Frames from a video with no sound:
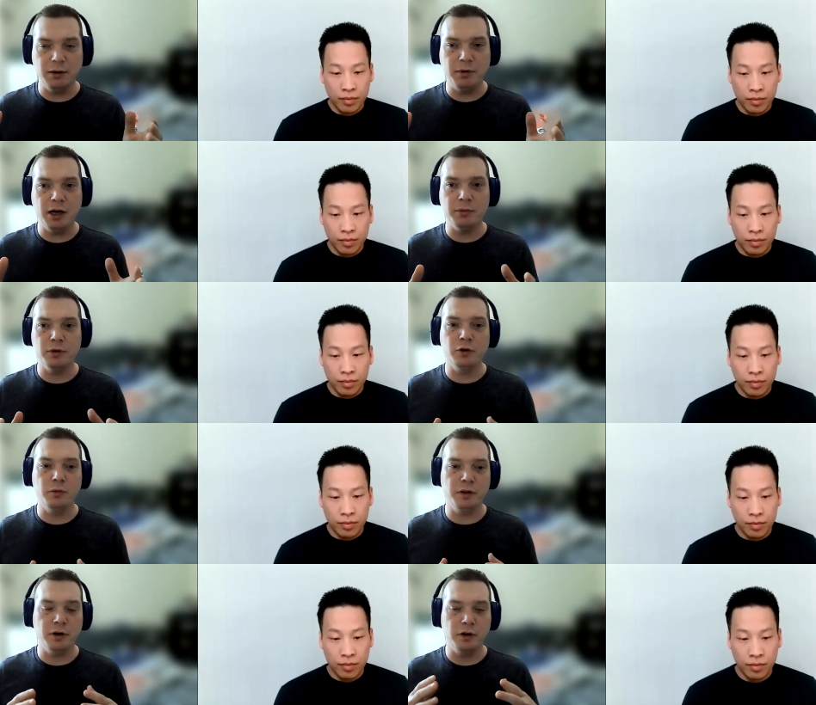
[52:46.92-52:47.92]
Speaker 1: uh, popular
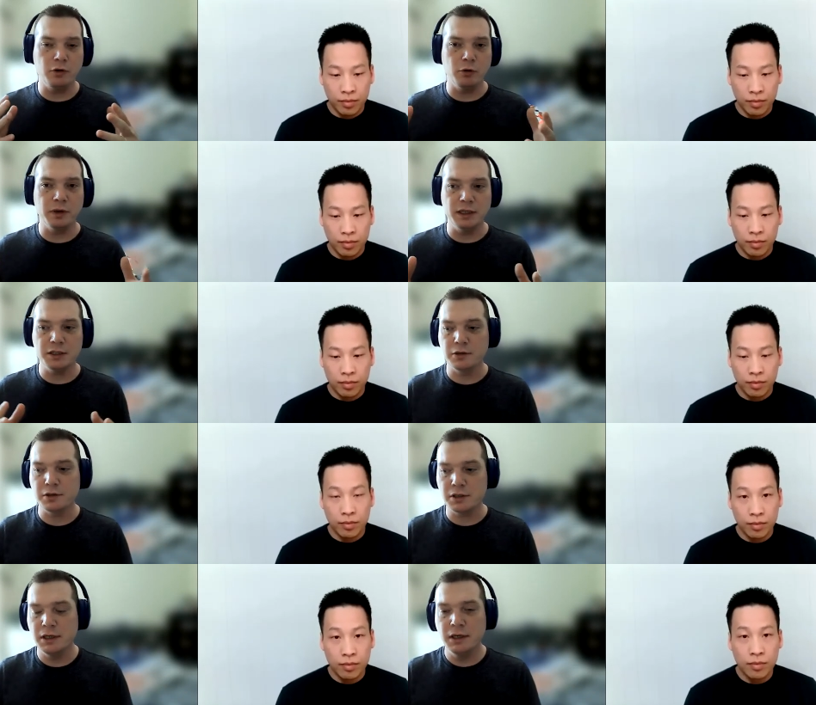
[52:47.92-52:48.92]
with our corporate
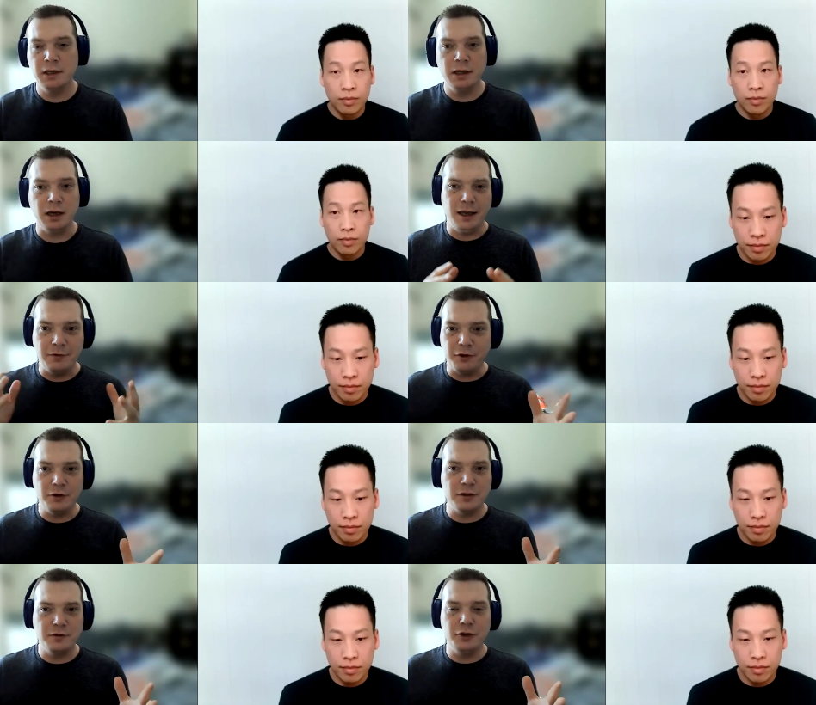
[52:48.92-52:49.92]
listeners. And for
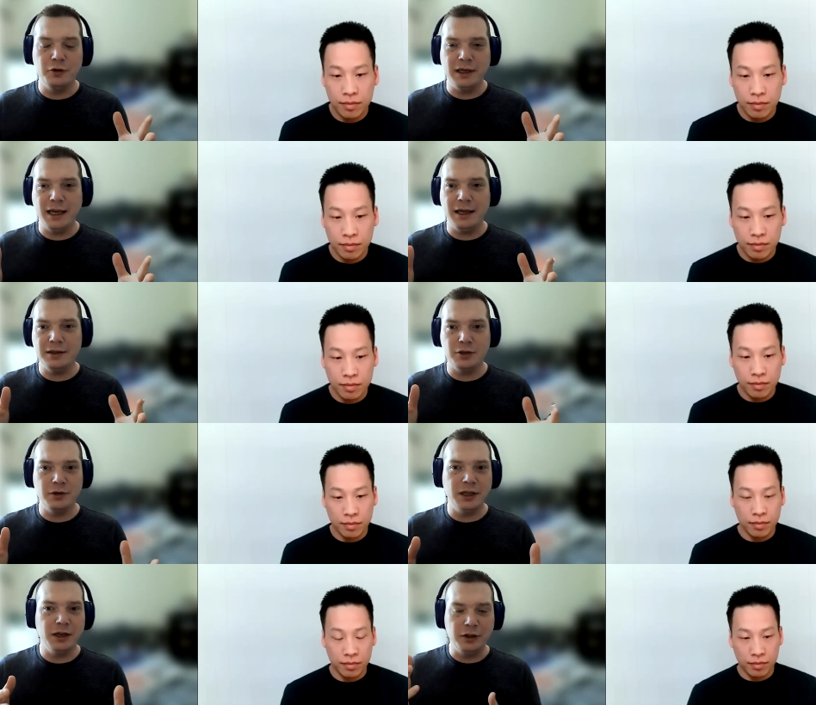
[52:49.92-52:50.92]
those of you, again,
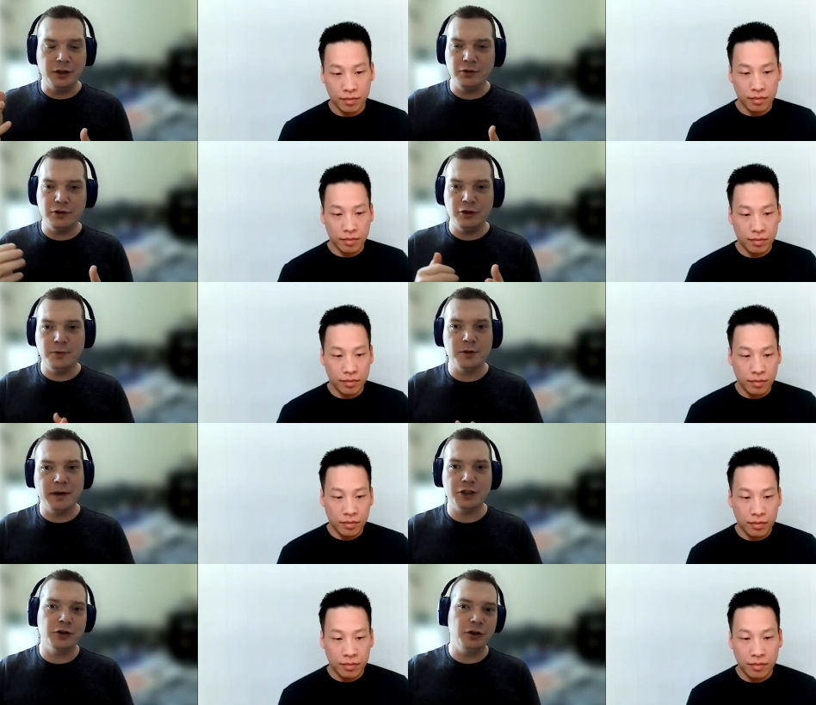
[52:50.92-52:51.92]
tuning in on the YouTubes,
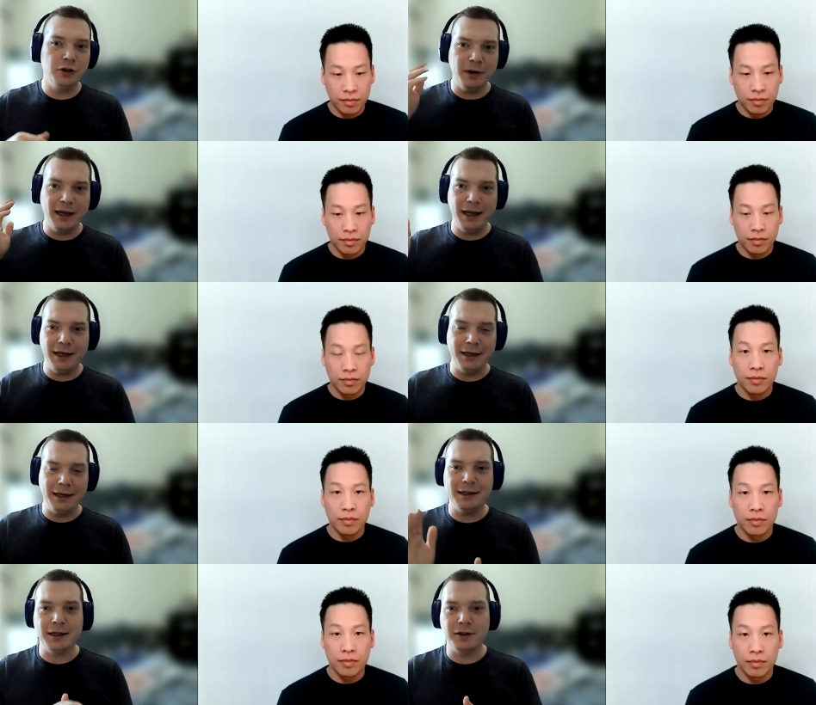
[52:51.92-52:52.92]
make sure you go ahead and
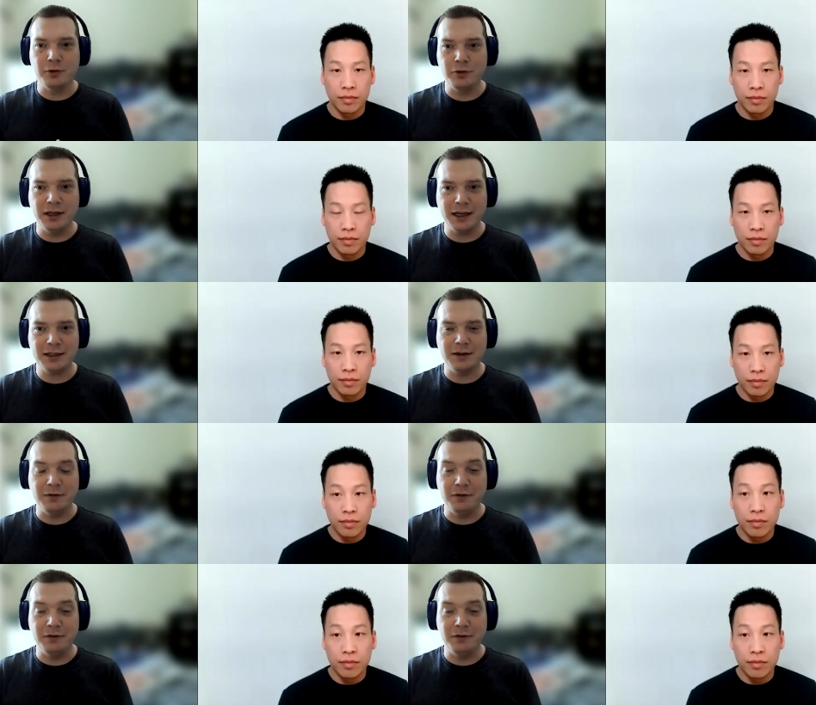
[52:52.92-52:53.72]
click through the next